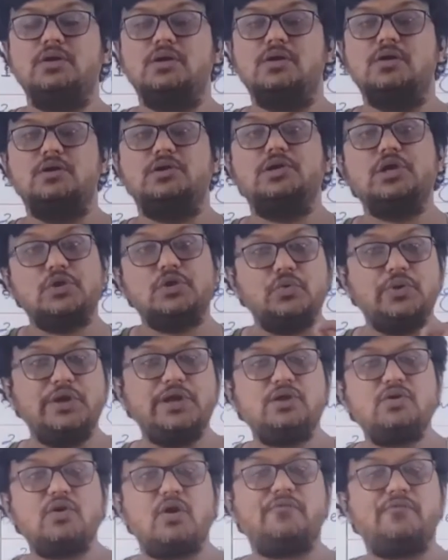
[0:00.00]
The
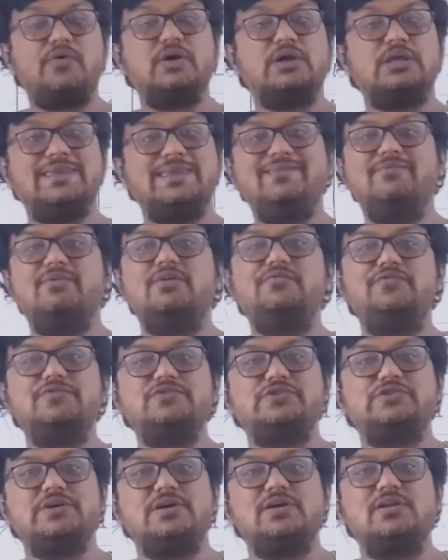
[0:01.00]
unit of a given
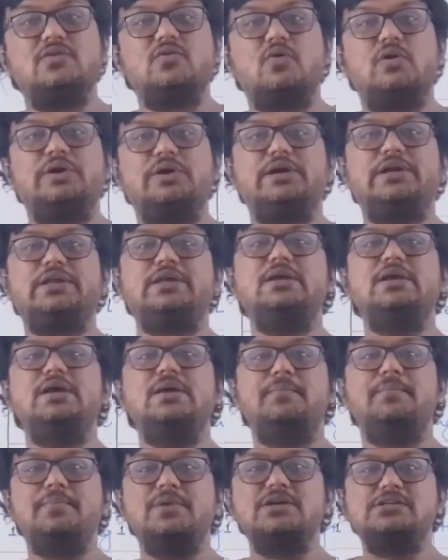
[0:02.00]
physical
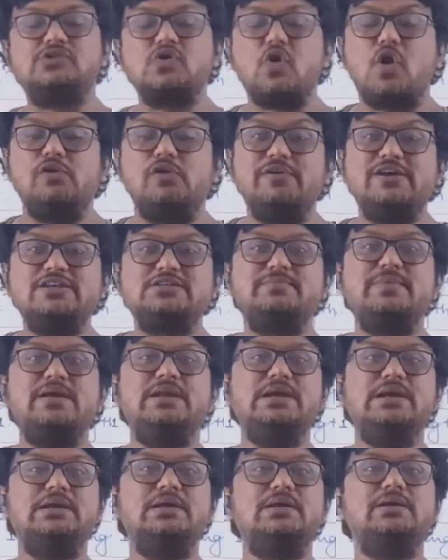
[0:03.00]
quantity must always
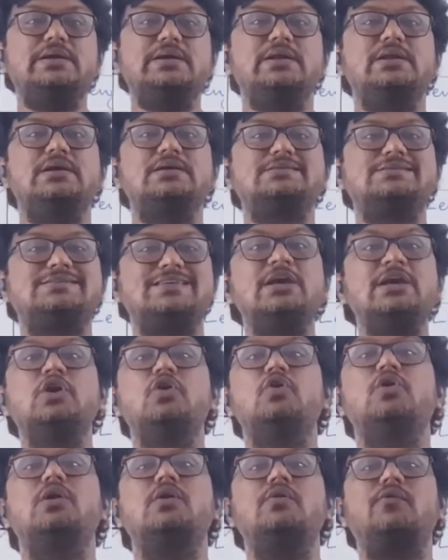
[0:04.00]
be written in a
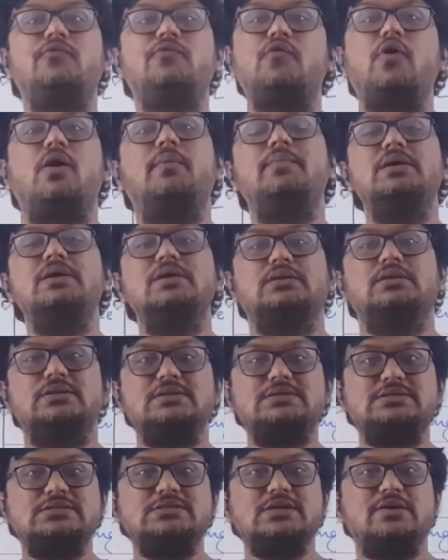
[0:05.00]
singular form.
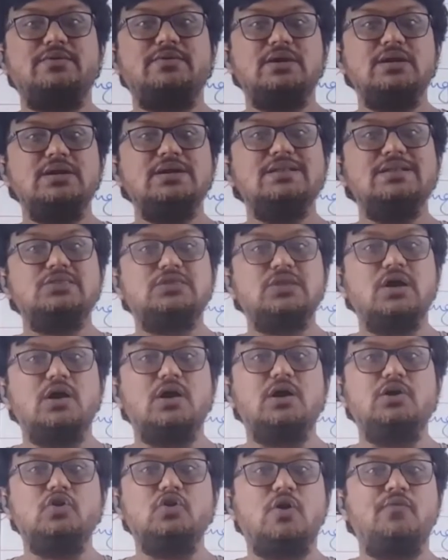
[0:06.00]
This is our
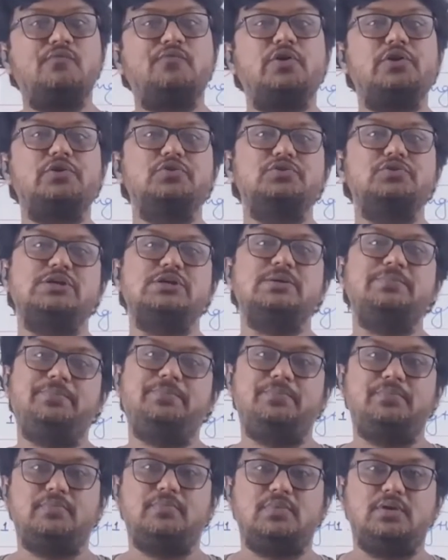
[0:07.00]
third norm for
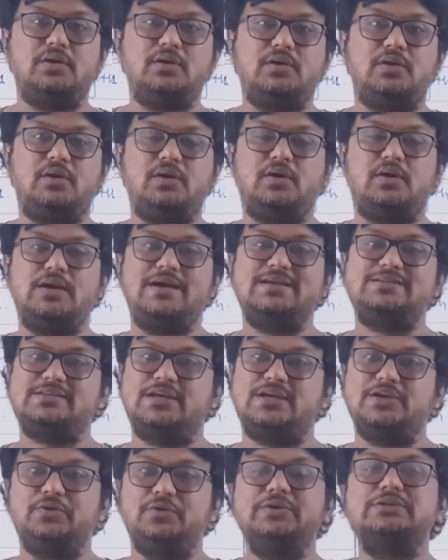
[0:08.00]
using SI
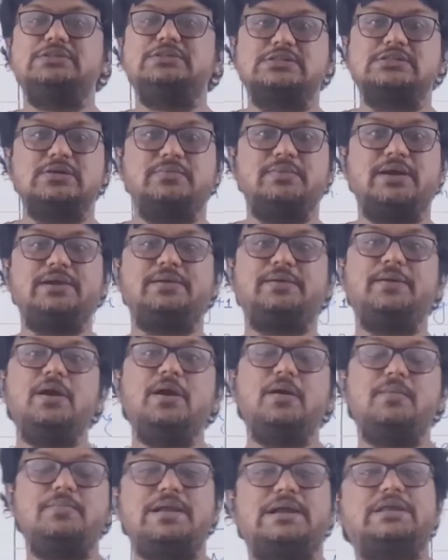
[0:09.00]
unit system,
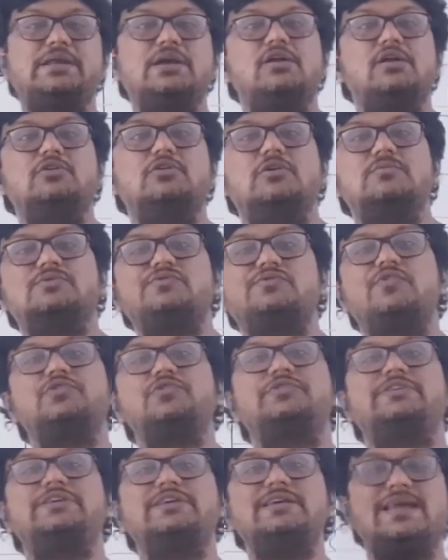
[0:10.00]
right? Practical norms for
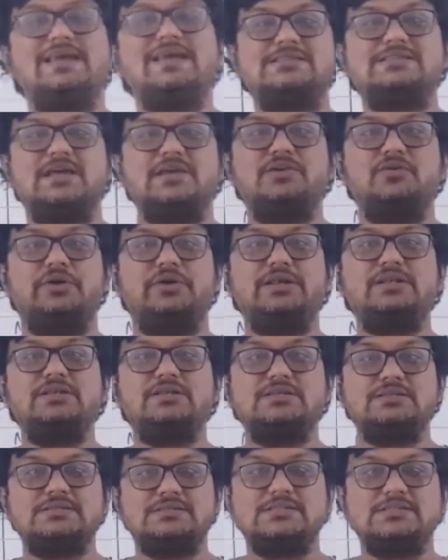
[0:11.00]
using SI
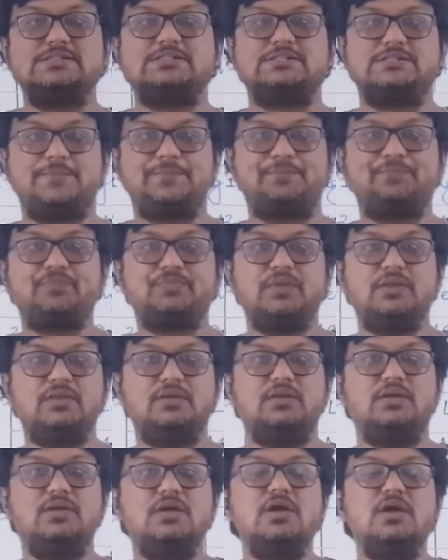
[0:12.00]
unit system.
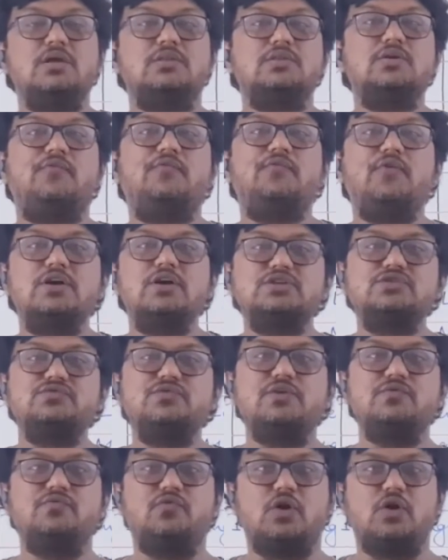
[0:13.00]
The first
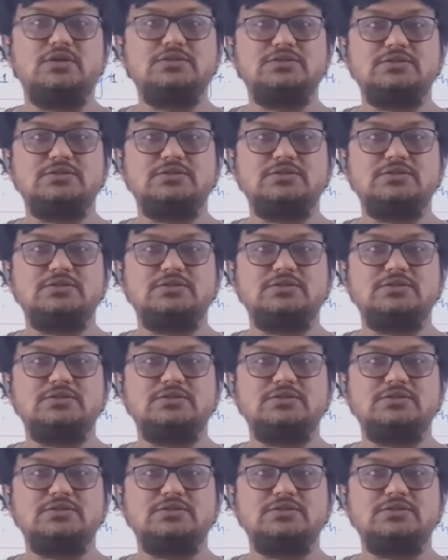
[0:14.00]
norm was